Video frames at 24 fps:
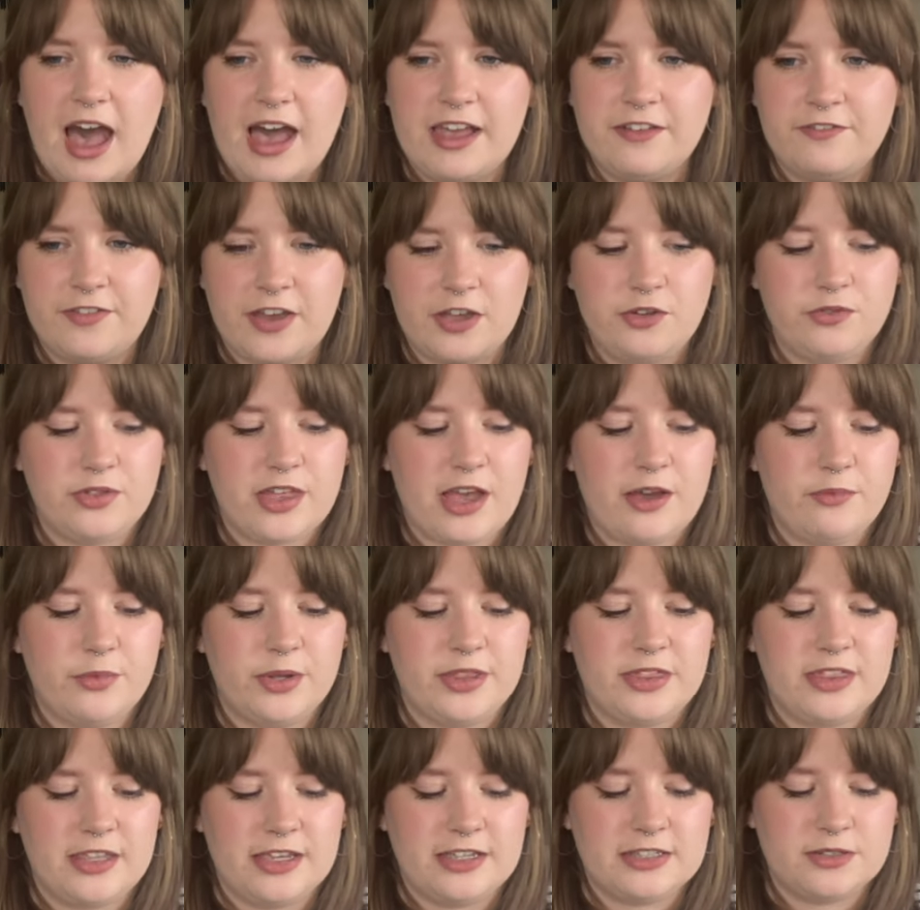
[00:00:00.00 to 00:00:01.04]
I found that
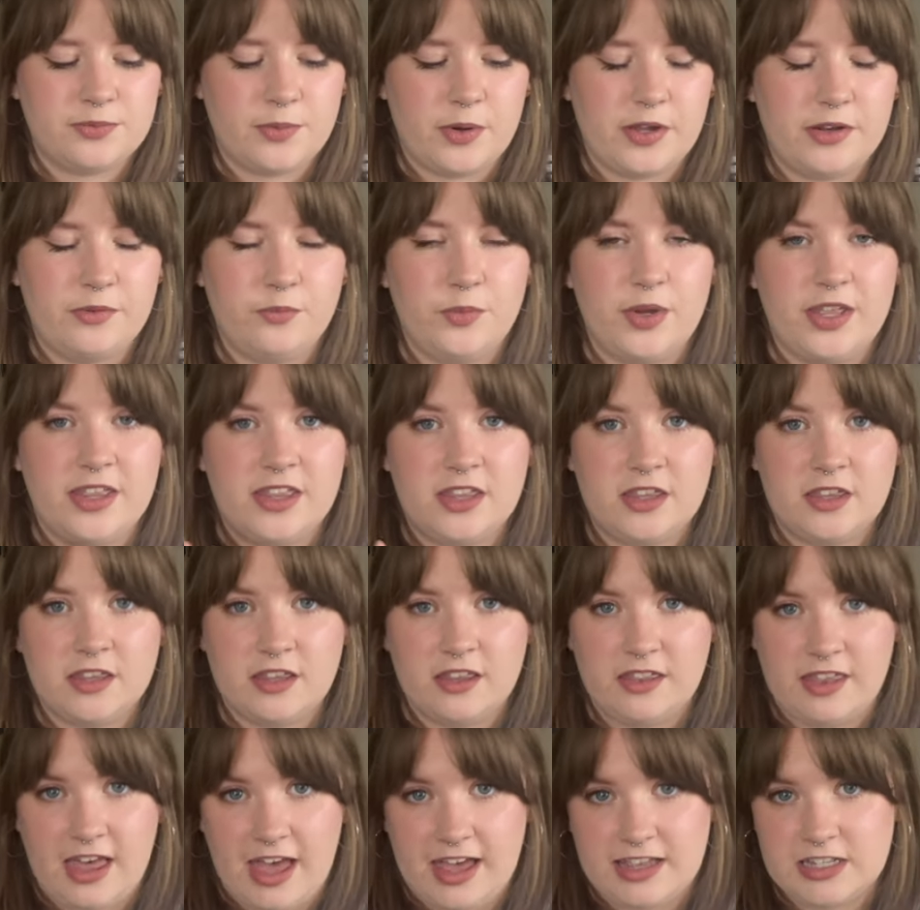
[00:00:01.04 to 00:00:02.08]
with this one, with
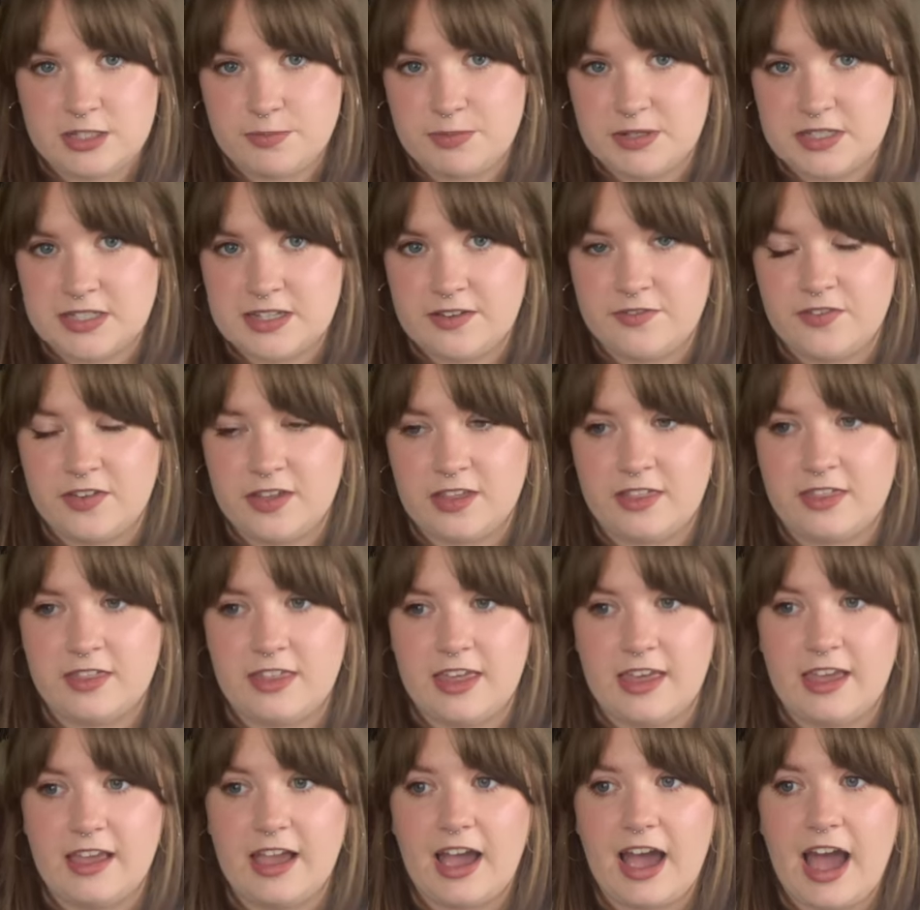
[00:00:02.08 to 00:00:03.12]
that specific
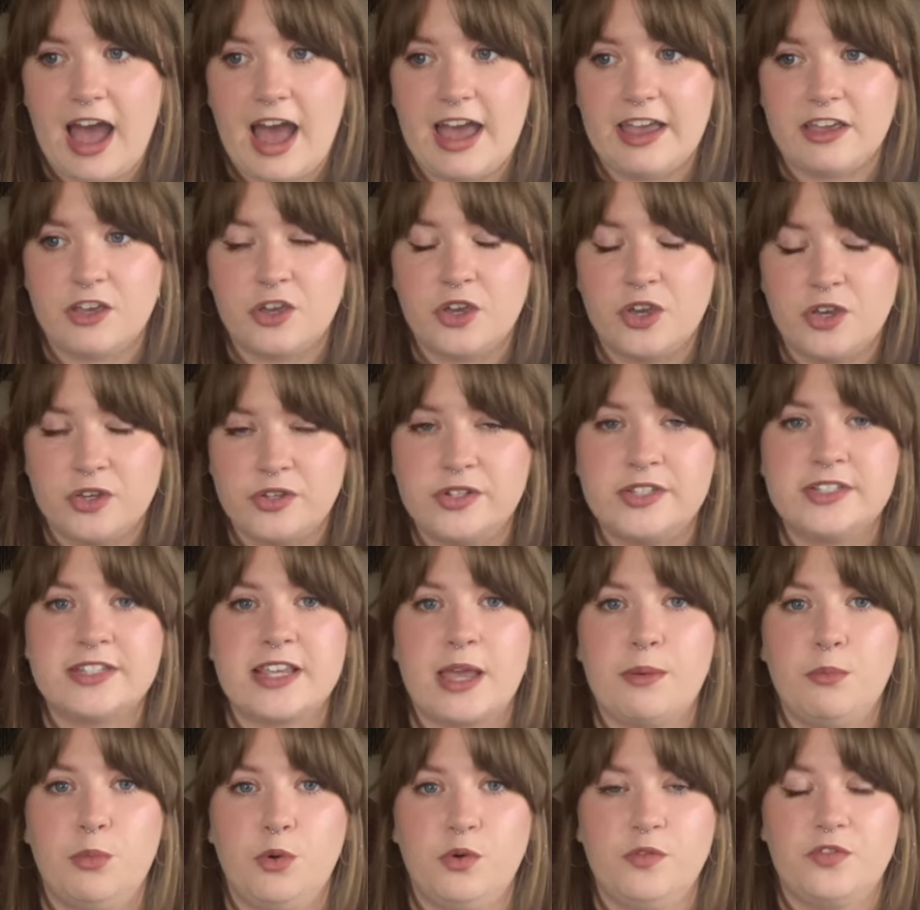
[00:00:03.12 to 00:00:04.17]
thing, I could
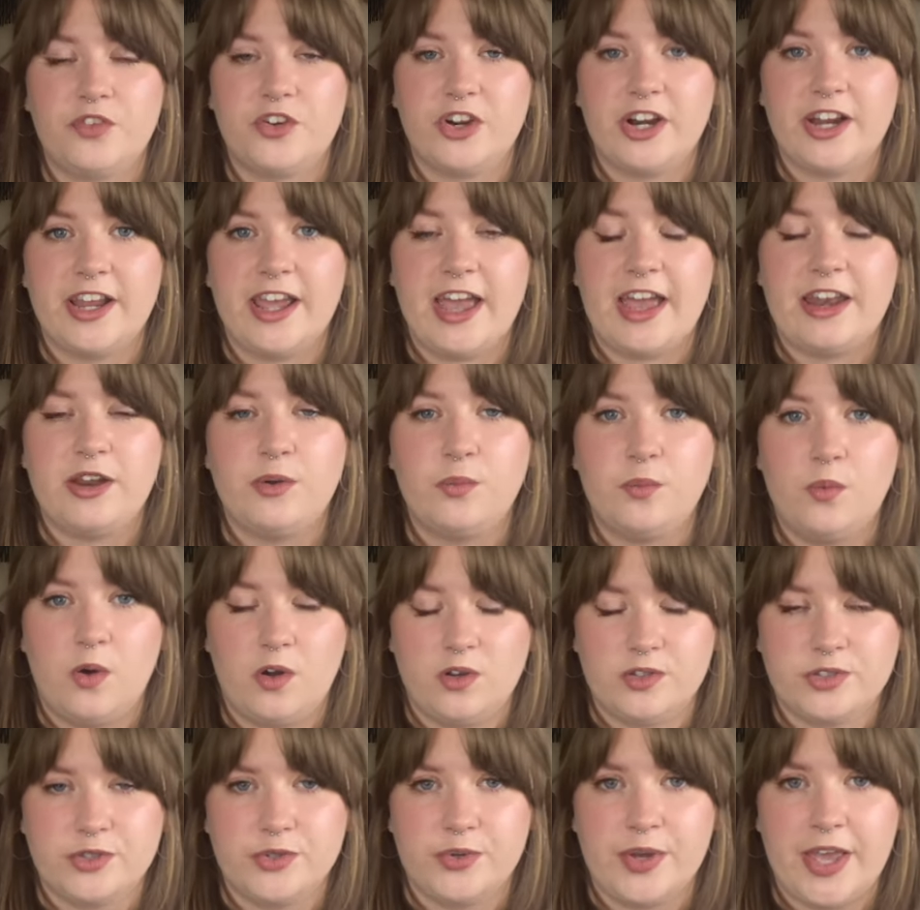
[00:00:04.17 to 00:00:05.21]
skim over it and it
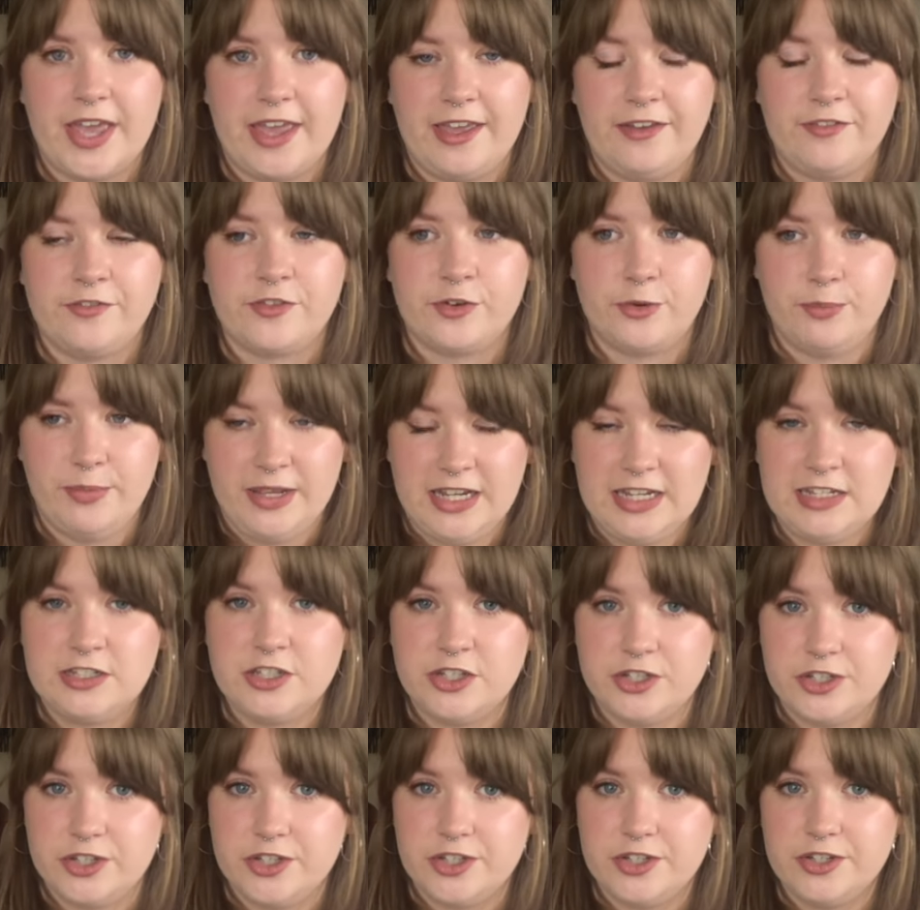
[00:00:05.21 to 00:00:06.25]
was okay for me
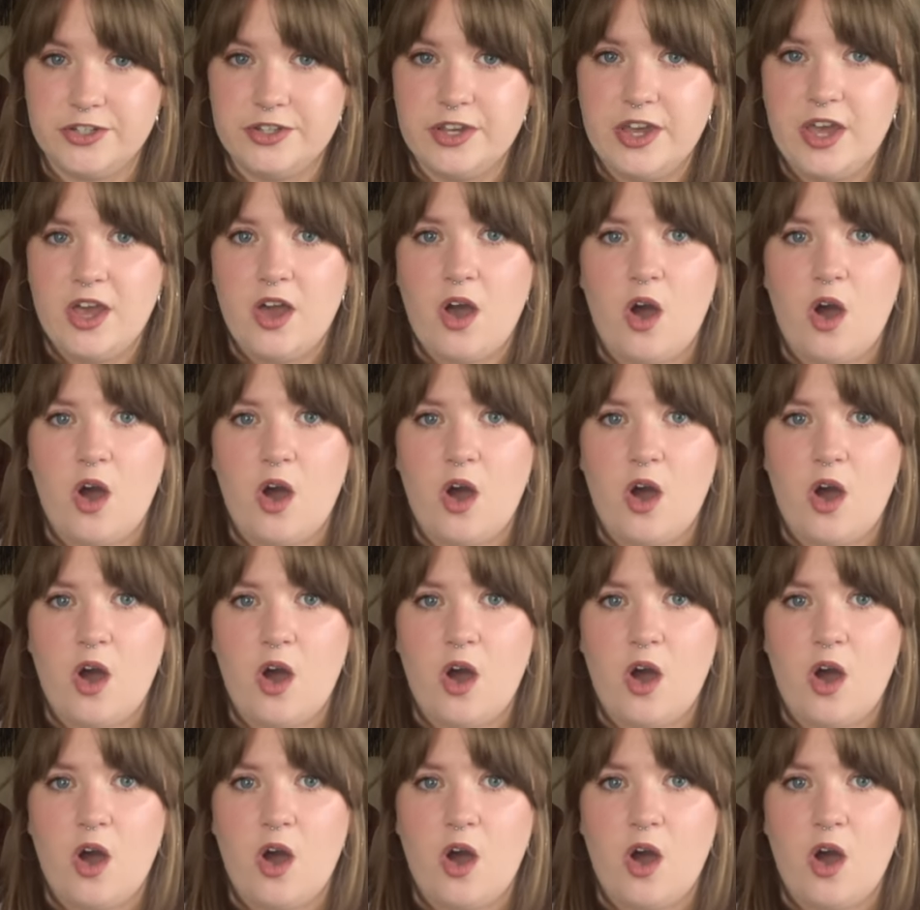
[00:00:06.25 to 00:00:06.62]
to do.